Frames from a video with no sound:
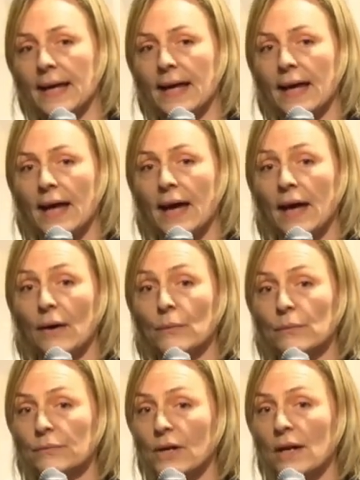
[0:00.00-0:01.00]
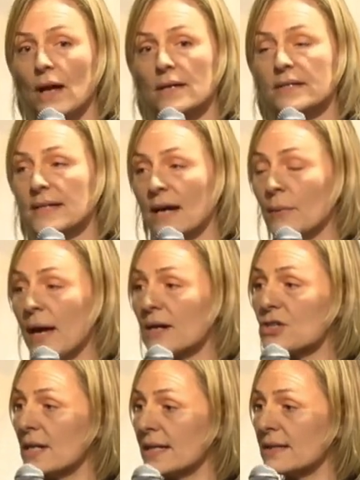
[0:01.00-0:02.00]
Last year, we
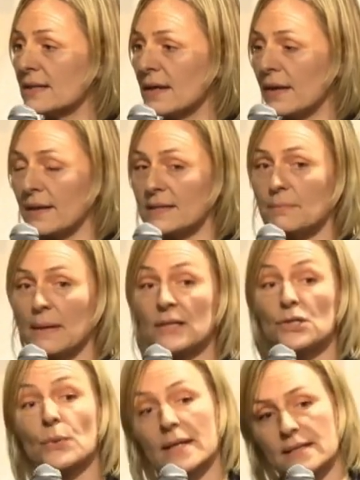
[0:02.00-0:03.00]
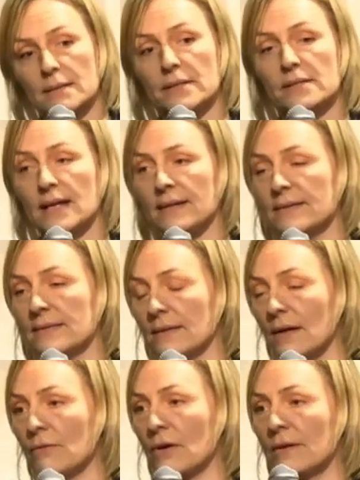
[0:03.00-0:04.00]
actually spent 20%
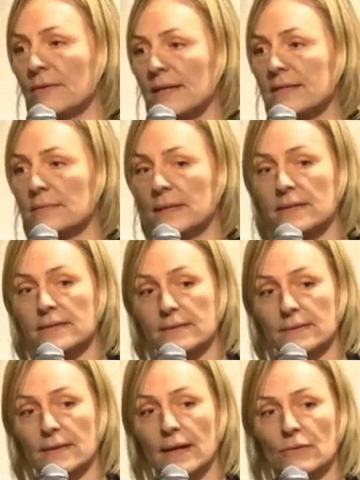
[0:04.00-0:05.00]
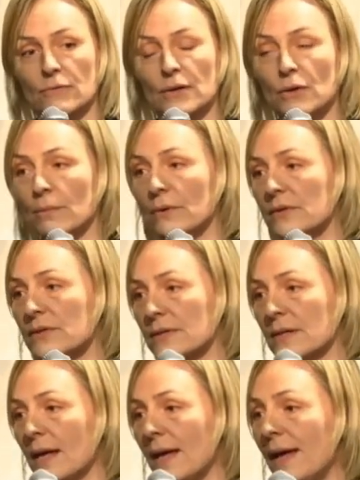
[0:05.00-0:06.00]
of our investments in renewables.
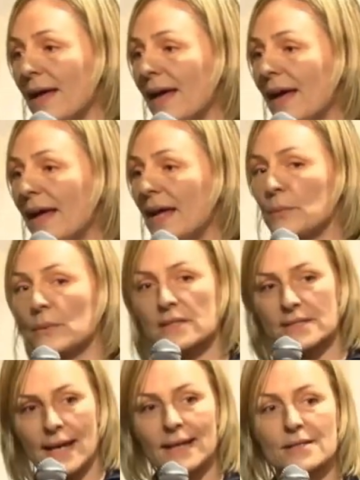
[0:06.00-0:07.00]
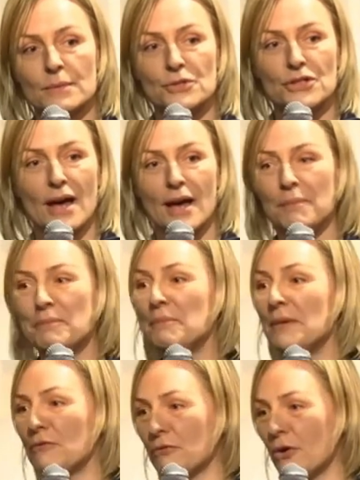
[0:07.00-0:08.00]
It will take some time
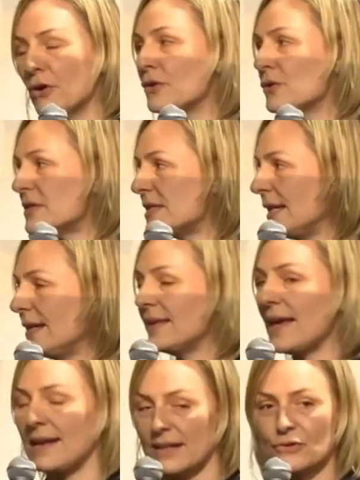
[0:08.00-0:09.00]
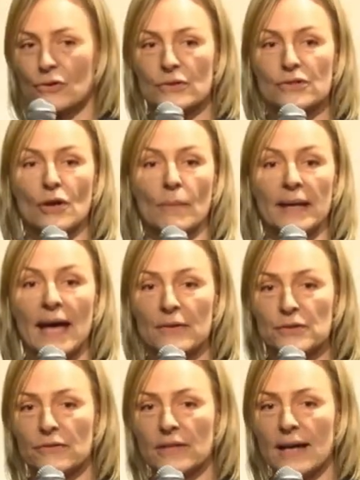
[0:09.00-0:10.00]
before you see the electrons coming
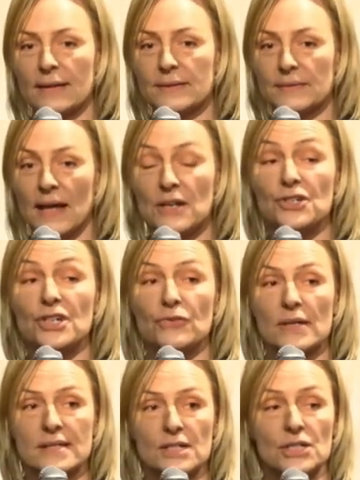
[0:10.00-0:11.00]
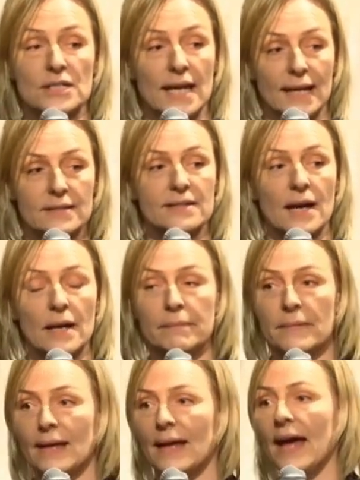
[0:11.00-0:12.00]
out of that. Energy transition takes time.
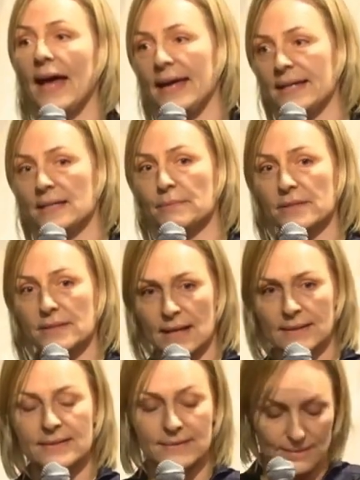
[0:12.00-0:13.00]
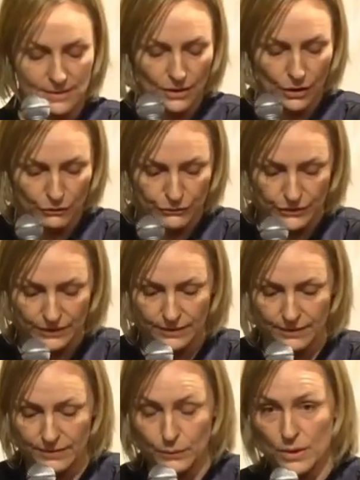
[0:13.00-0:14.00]
80% of
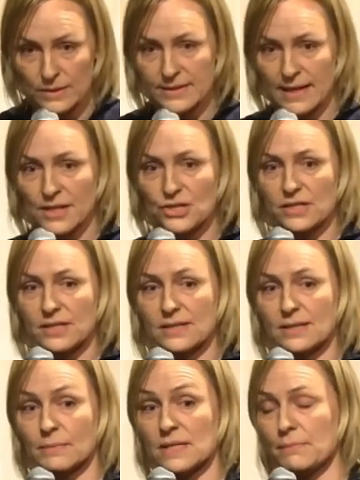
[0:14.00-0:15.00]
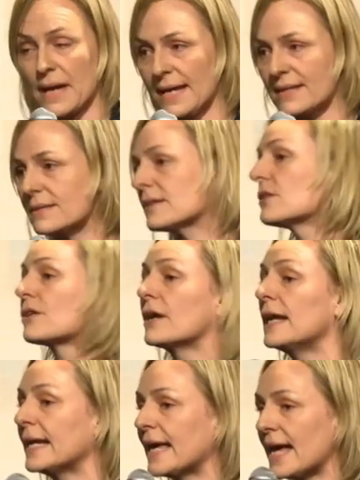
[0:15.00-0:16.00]
the world's energy system is based on
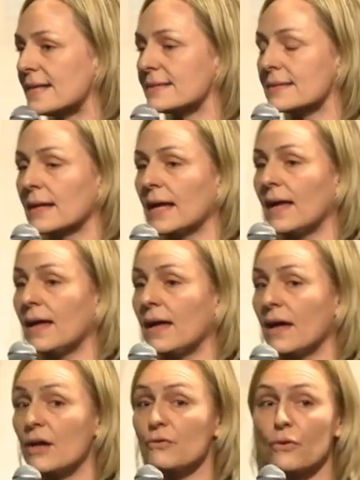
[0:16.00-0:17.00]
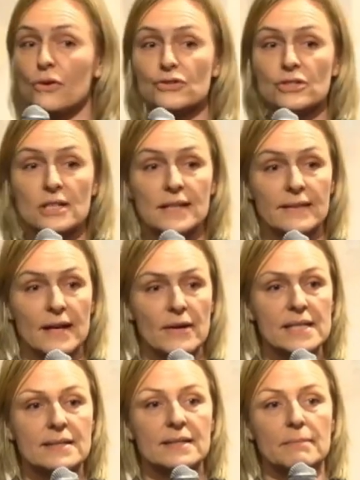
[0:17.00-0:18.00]
oil and gas. Unfortunately, there
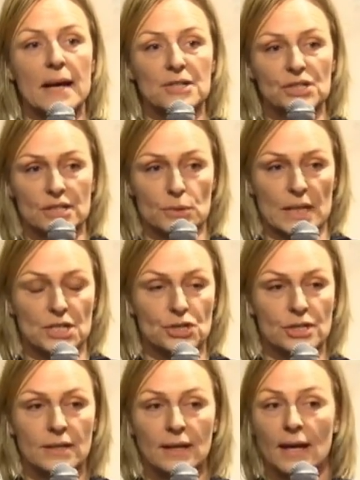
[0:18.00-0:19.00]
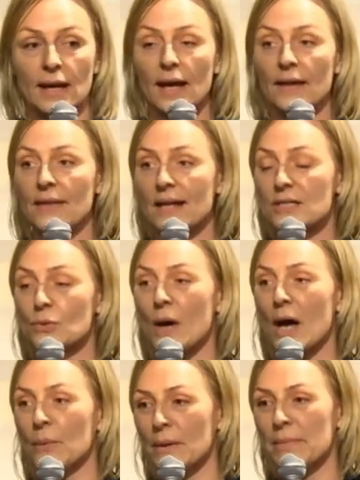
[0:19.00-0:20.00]
isn't a magic switch. And that's
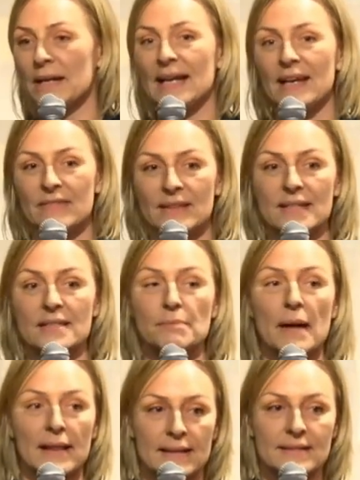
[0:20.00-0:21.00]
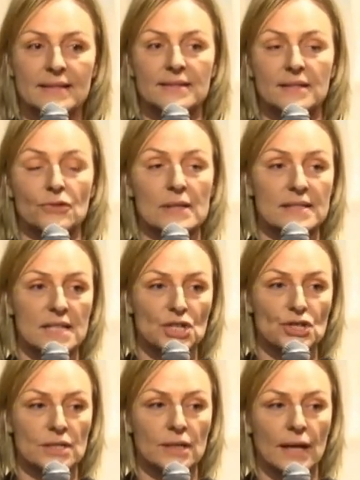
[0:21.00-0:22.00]
why we believe in this balanced
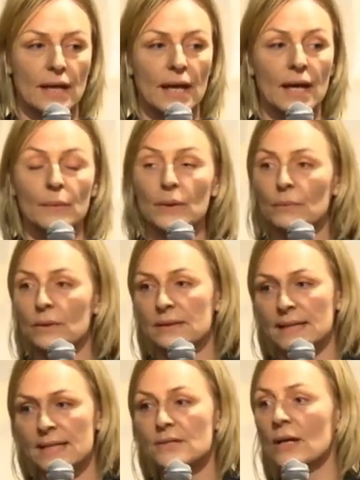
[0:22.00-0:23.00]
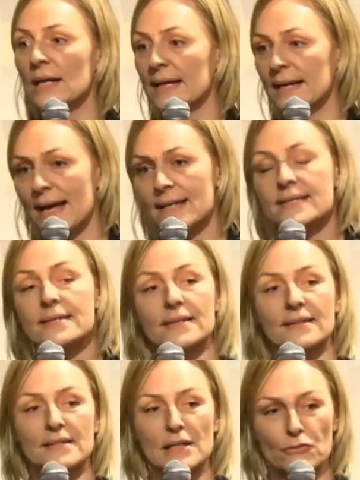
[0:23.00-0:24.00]
transition. We will need oil and gas
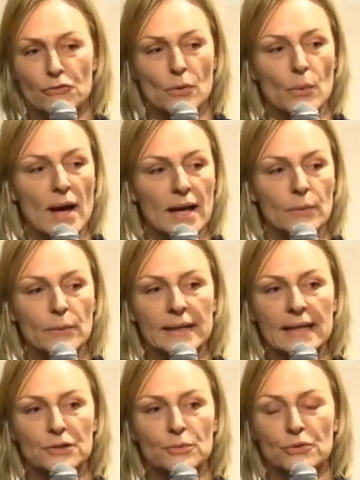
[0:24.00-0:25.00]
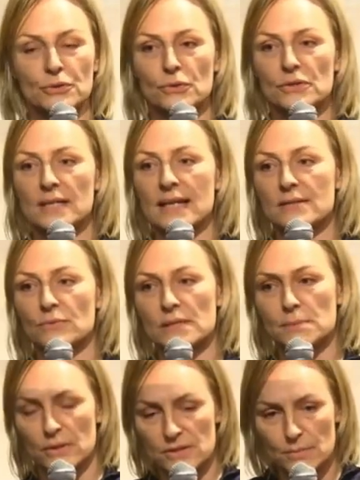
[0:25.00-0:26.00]
still for a while. We need to produce it as
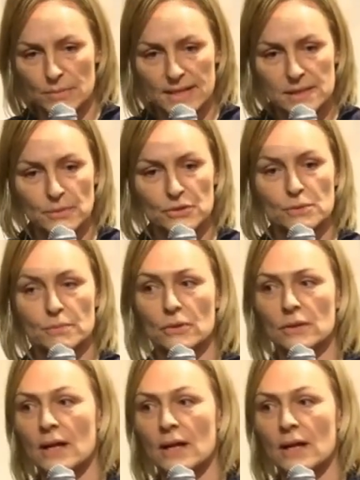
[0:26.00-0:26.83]
responsibly as possible.